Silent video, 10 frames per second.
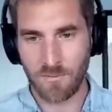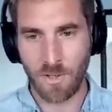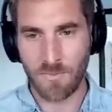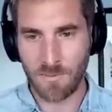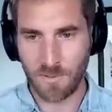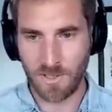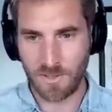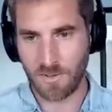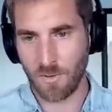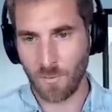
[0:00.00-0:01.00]
The
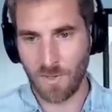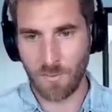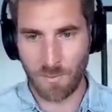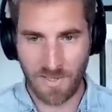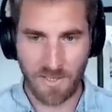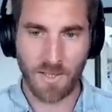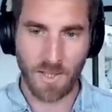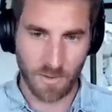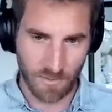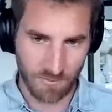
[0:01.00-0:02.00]
mnemonic will be
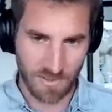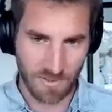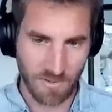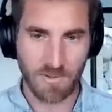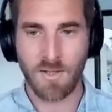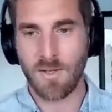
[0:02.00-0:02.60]
encrypted,